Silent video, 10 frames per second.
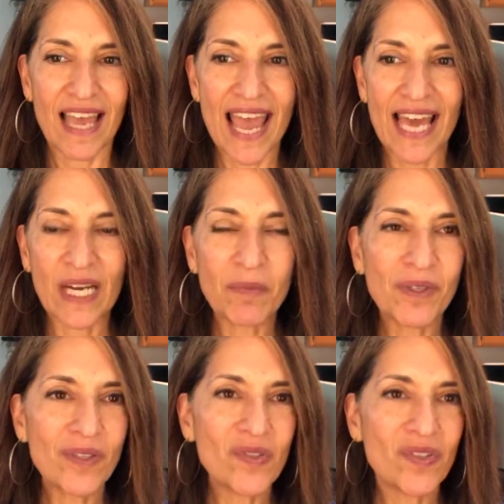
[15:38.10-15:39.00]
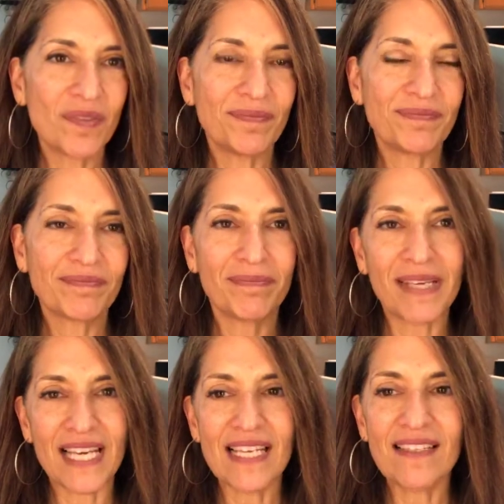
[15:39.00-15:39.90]
animals,
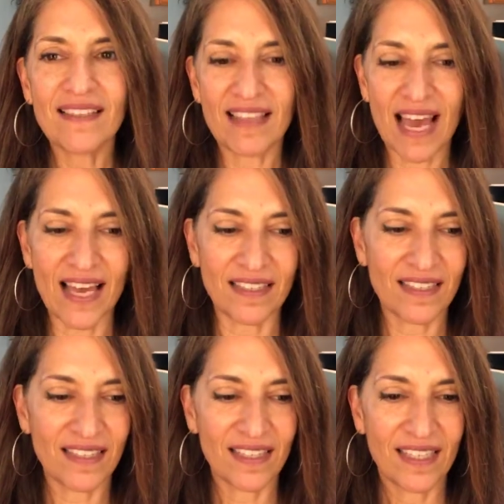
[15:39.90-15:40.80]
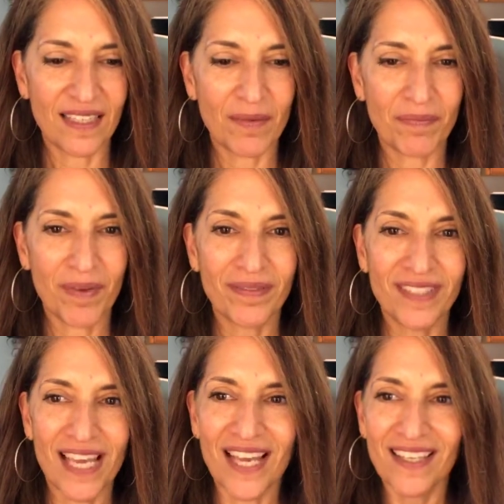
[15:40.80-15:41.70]
bees that
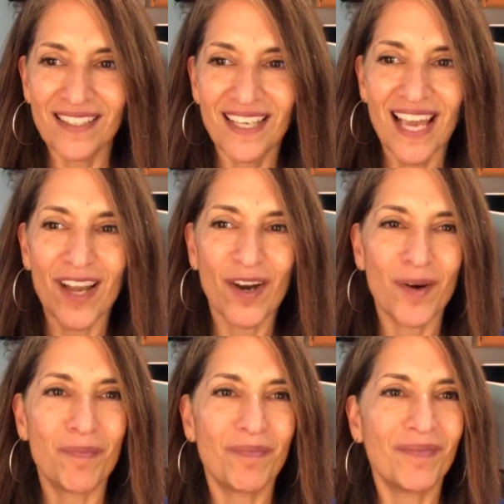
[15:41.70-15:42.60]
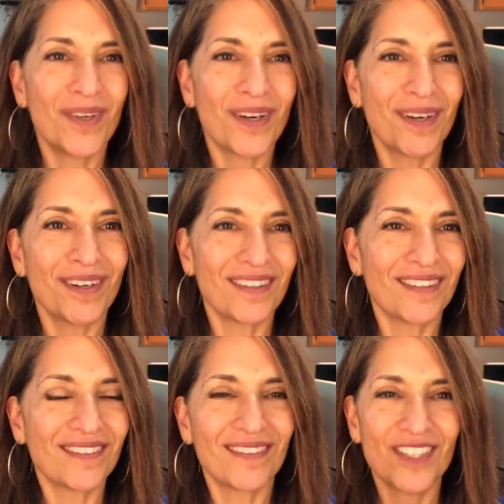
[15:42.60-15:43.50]
take take her her
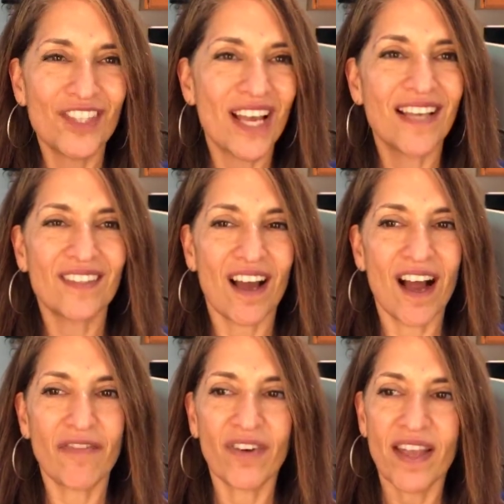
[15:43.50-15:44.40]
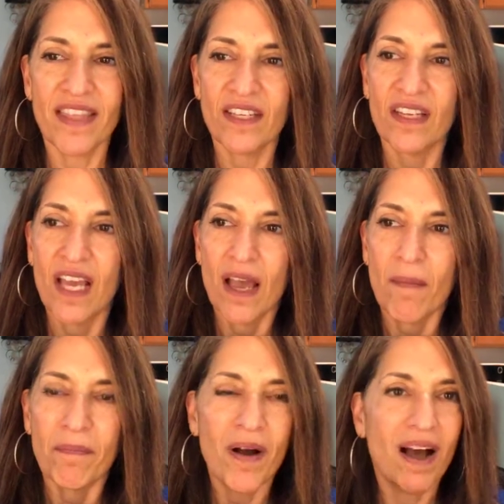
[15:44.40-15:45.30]
what she has to offer and then
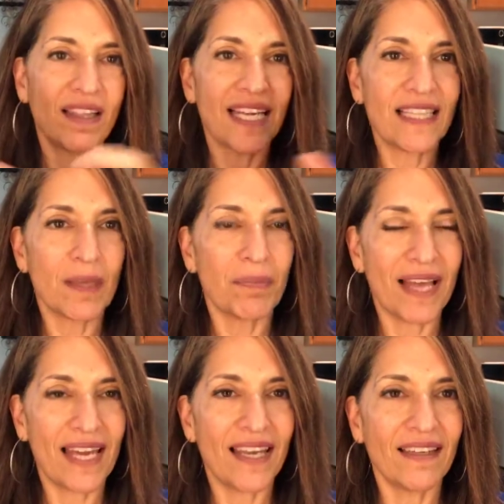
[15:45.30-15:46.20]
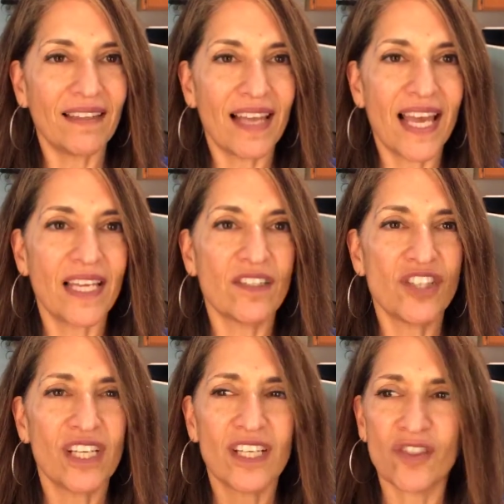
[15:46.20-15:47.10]
pollinate the planet and
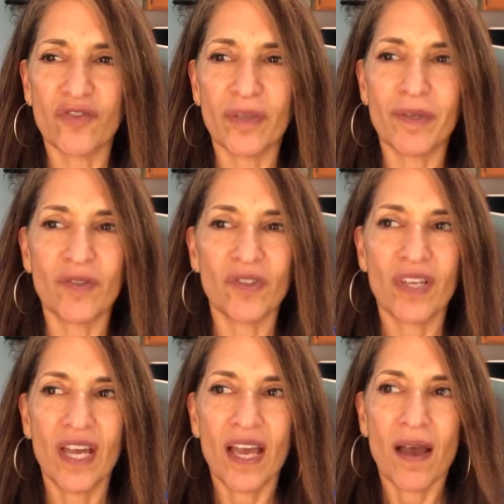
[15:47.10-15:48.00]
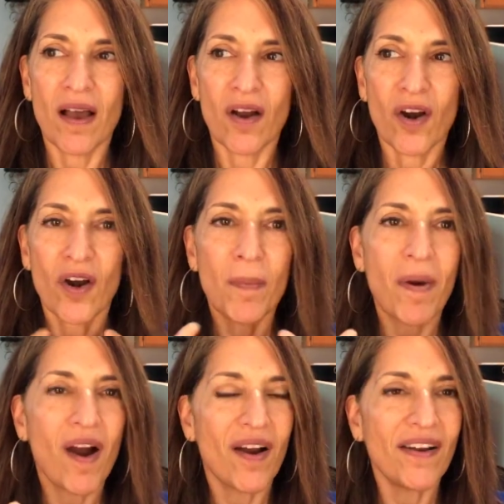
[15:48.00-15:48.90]
she contributes her
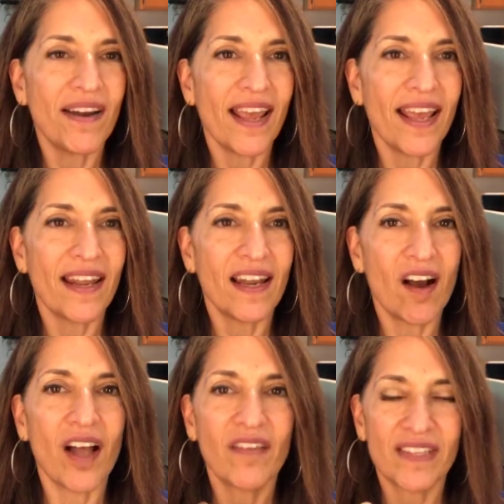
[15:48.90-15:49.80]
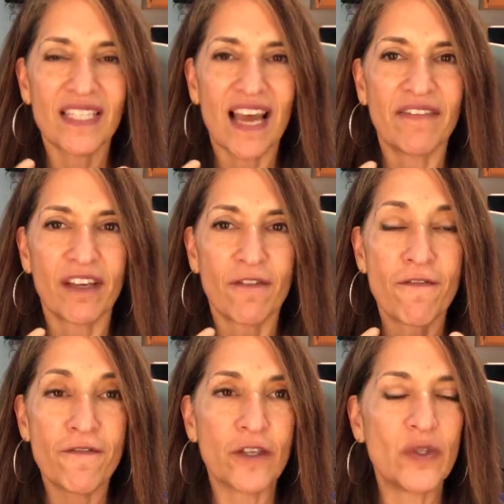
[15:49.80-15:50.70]
part in all of us having
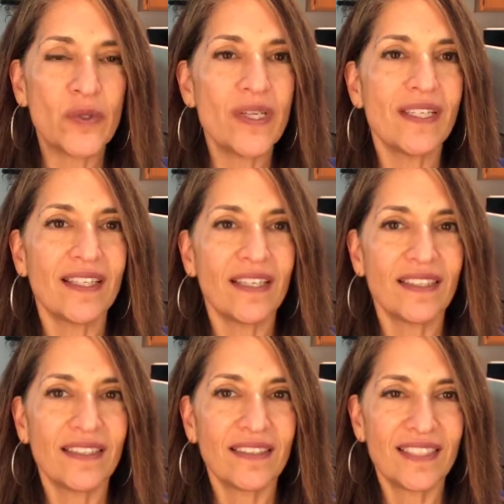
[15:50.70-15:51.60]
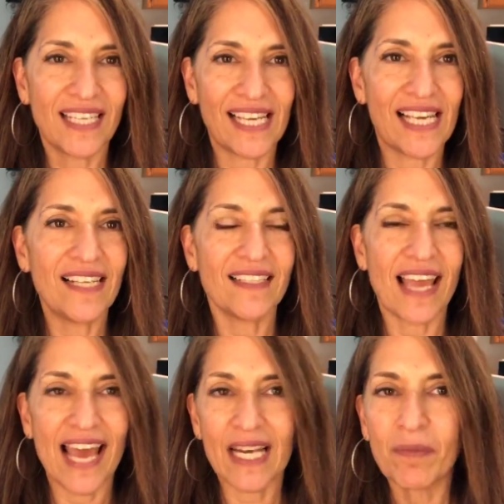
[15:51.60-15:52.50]
food to eat,
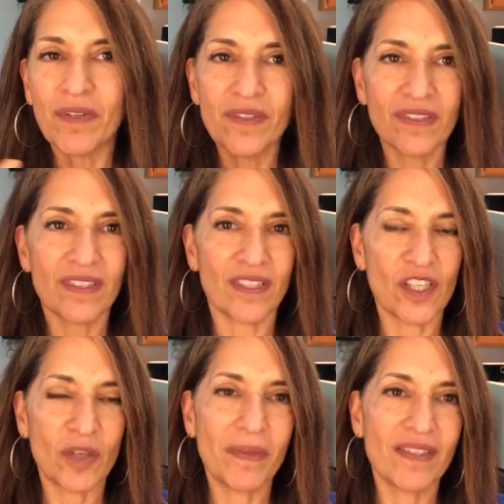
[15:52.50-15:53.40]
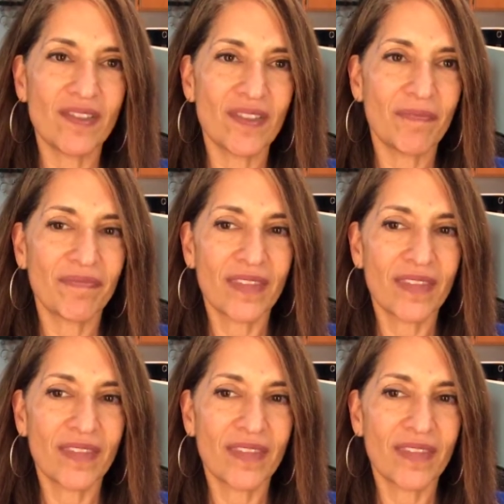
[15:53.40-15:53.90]
animals and humans.